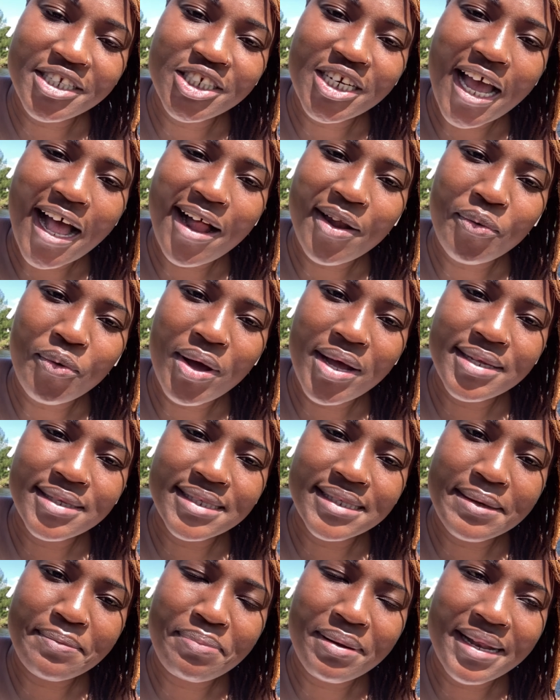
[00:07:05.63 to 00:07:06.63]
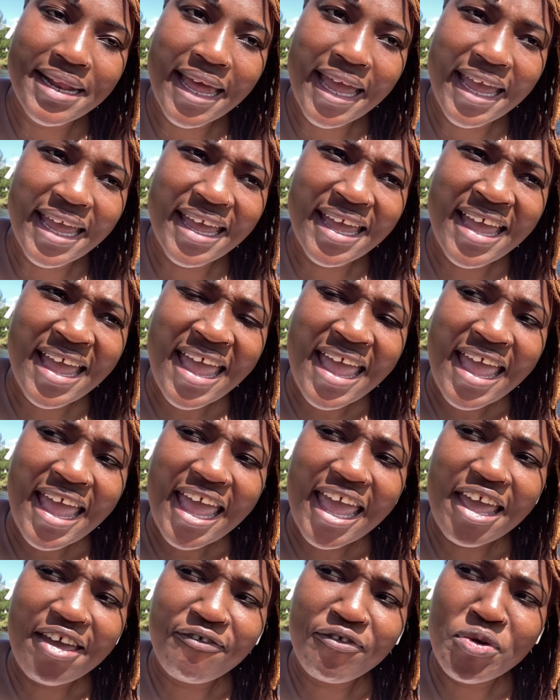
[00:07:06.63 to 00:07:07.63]
child wants to play.
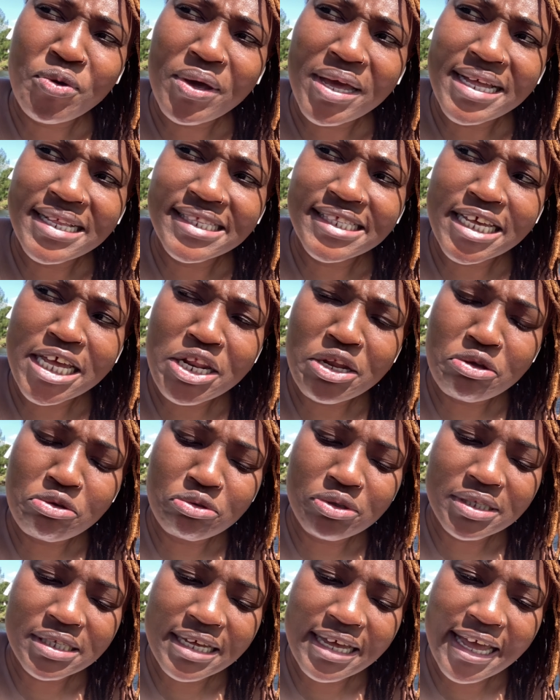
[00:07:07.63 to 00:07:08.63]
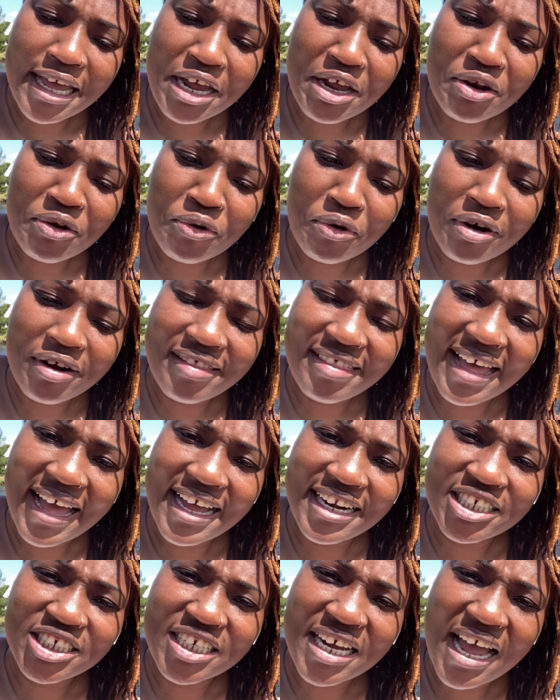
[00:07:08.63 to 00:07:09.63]
If you continue to ignore
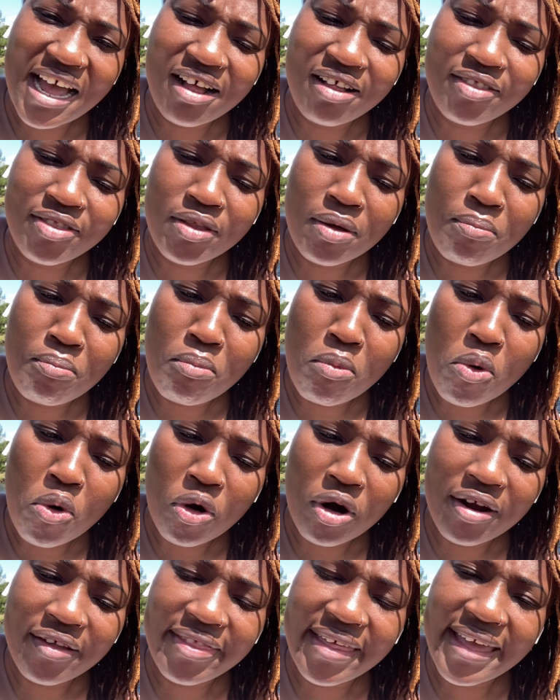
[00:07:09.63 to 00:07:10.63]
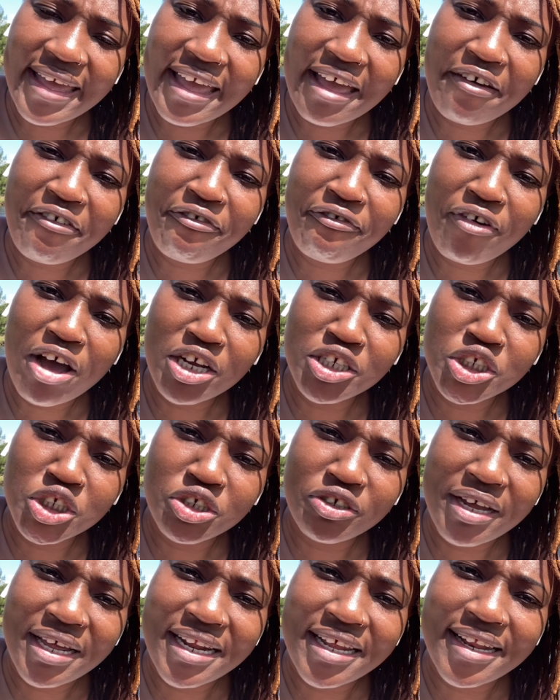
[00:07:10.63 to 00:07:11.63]
that child, the more they get
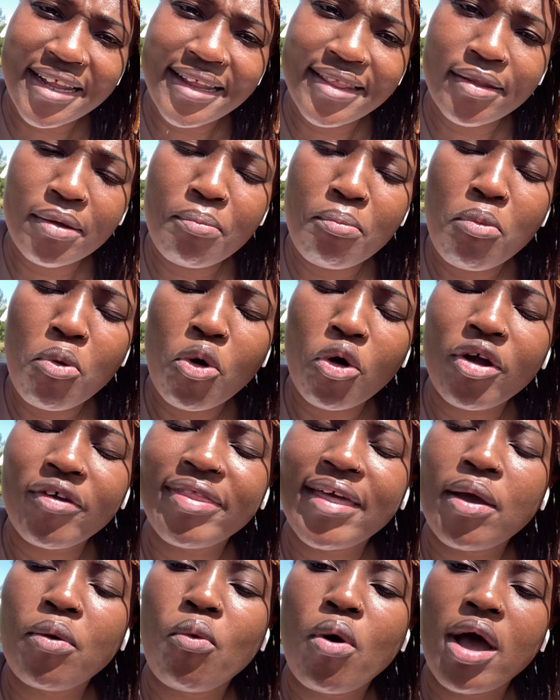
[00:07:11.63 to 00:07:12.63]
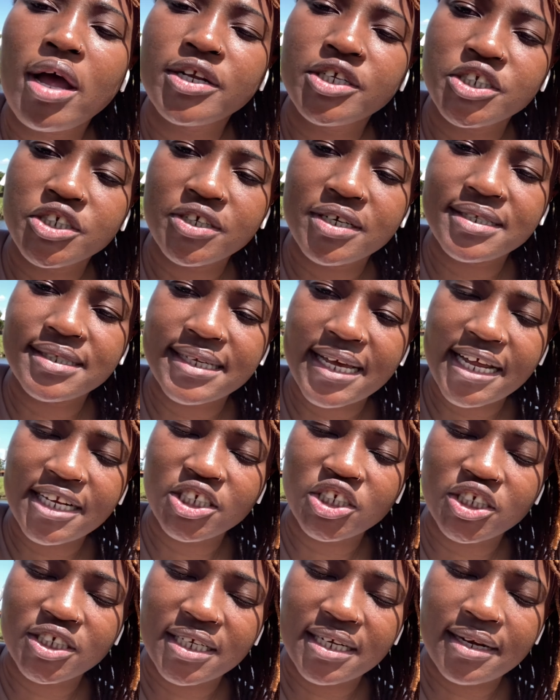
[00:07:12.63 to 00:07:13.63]
frustrated and the more they want your
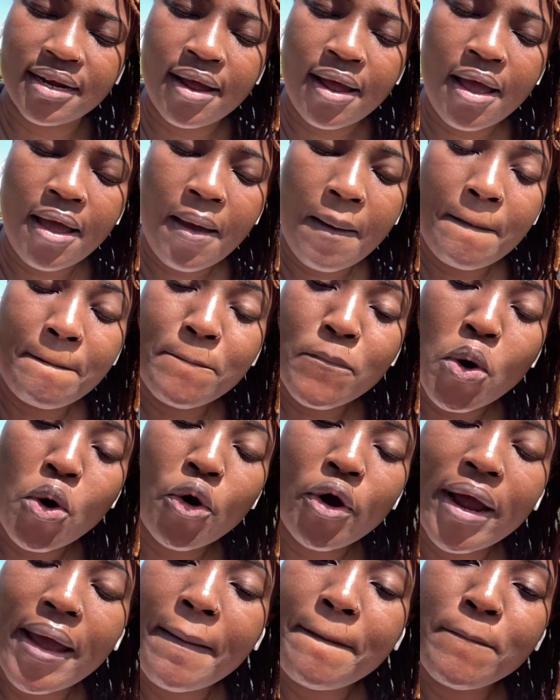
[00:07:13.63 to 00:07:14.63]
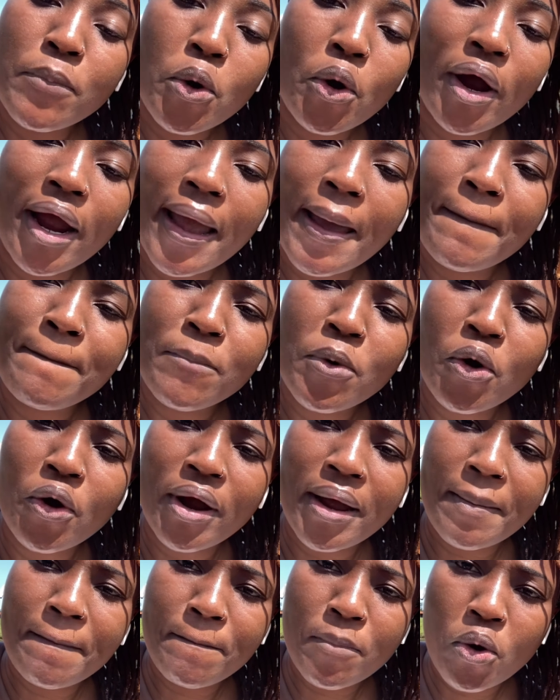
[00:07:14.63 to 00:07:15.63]
attention more and more and
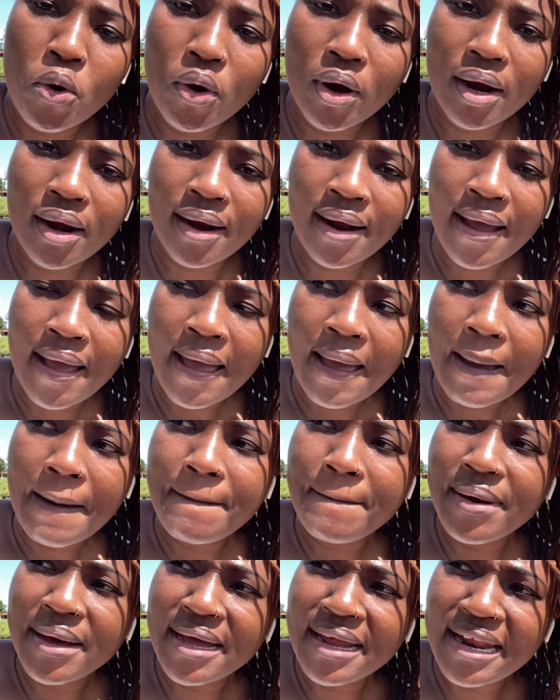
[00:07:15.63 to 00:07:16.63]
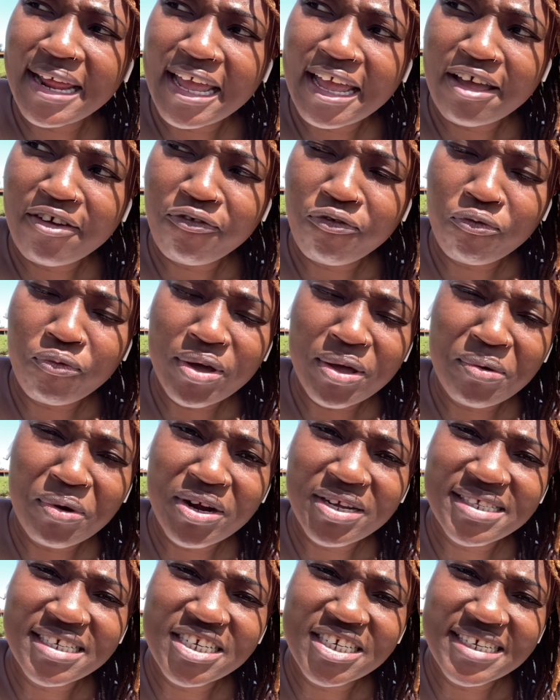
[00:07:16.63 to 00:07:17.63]
more and more. But if we
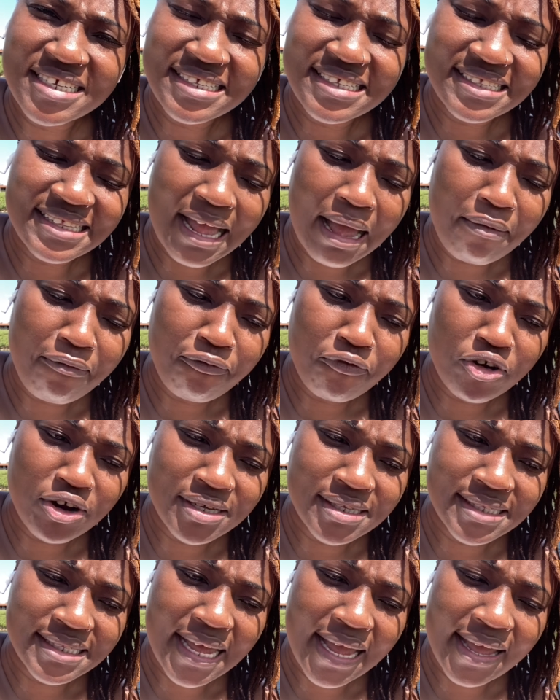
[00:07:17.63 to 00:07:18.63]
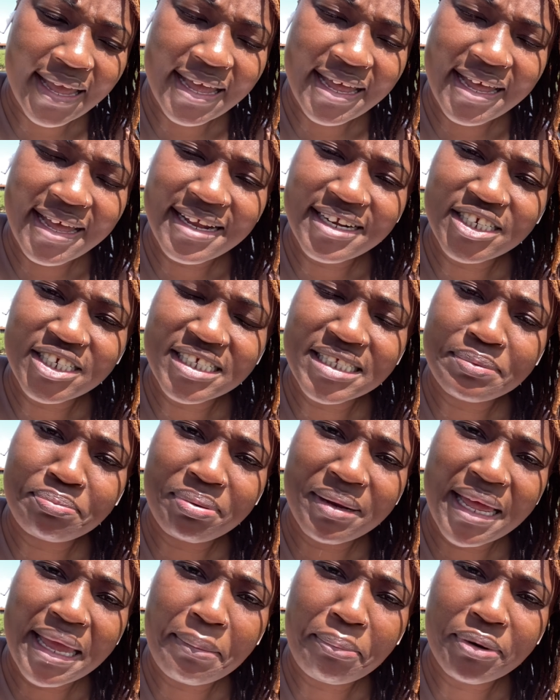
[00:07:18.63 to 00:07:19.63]
were to just stop for a second and just
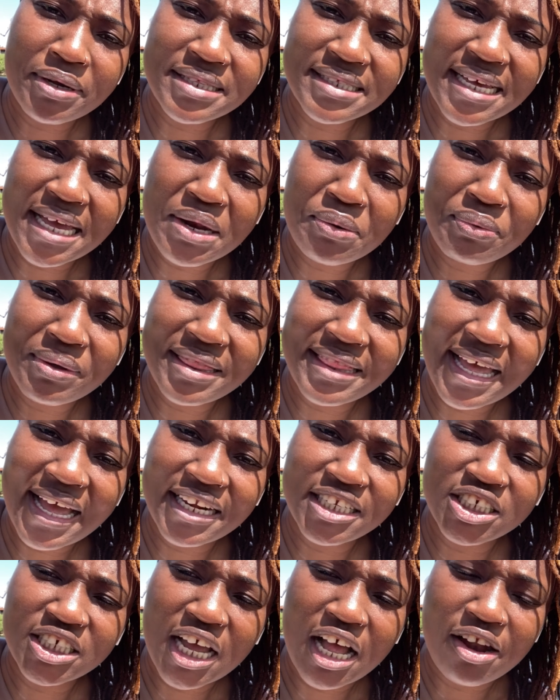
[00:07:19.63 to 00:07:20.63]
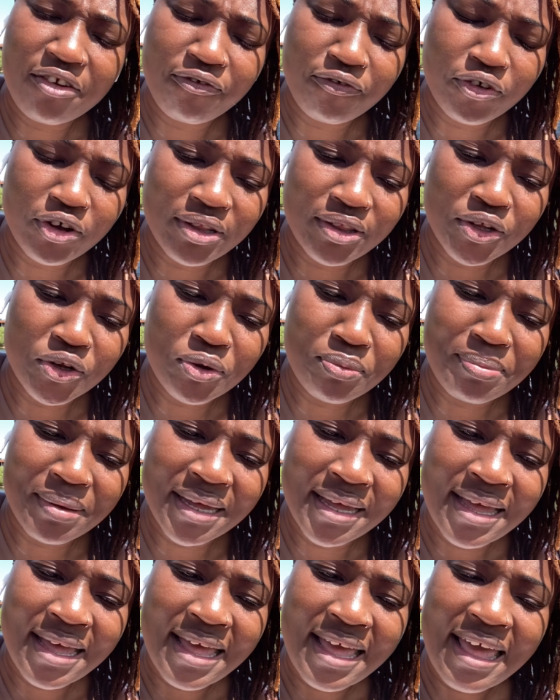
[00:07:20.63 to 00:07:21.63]
play pretend with that child for a little
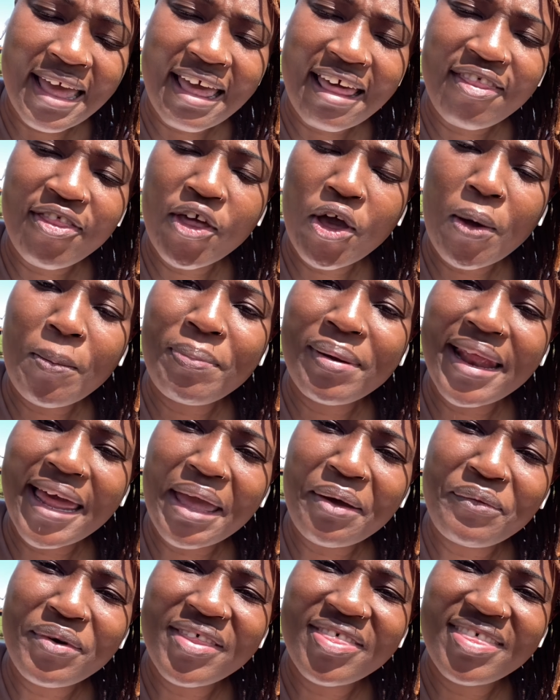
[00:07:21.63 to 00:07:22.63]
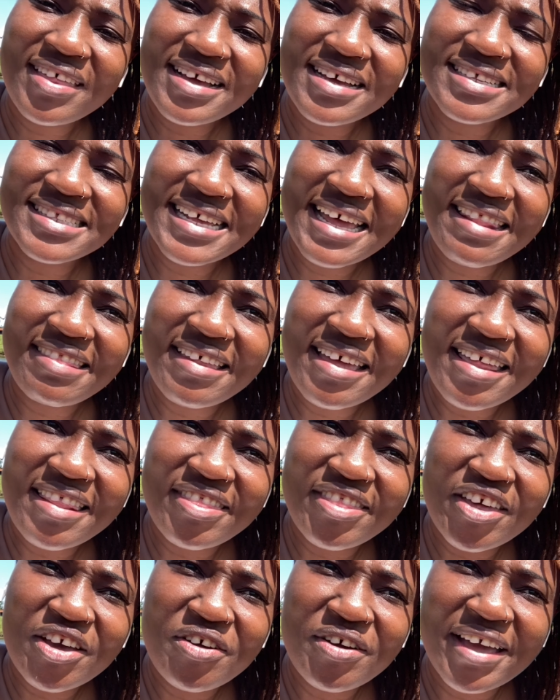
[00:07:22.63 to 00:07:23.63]
bit, they'll play with us and then
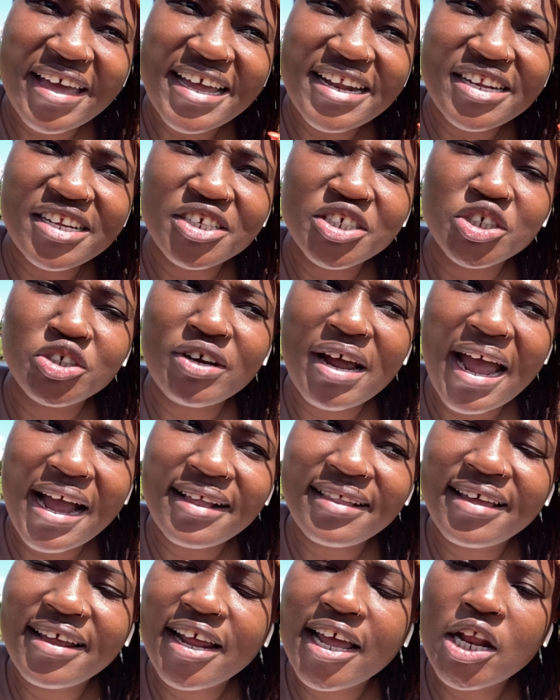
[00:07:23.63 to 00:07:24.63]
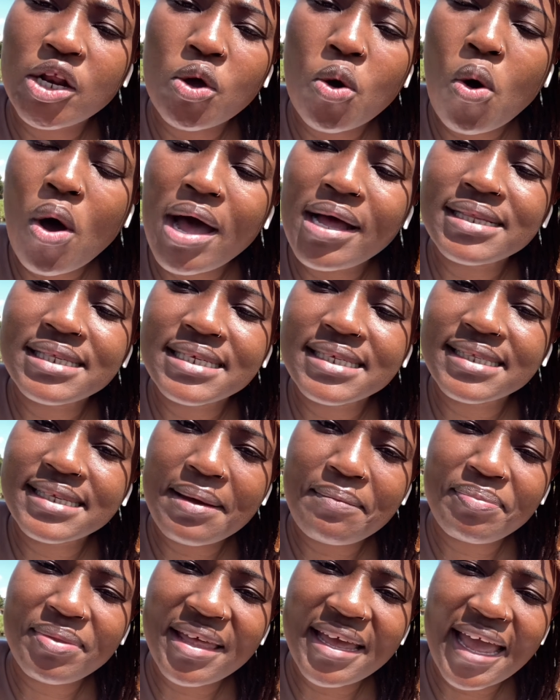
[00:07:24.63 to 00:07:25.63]
they'll get distracted and go on to
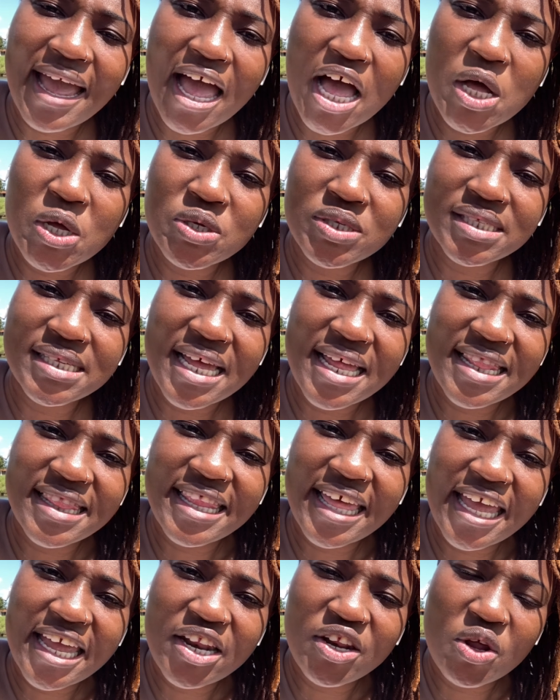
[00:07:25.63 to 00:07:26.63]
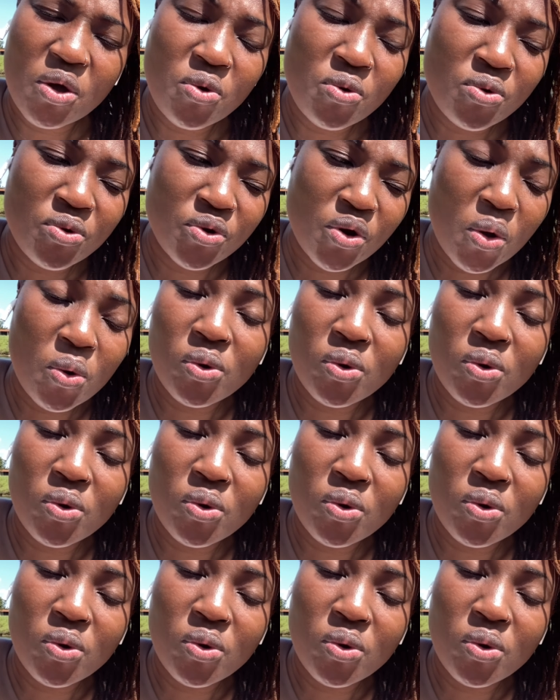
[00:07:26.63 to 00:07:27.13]
something else and they don't no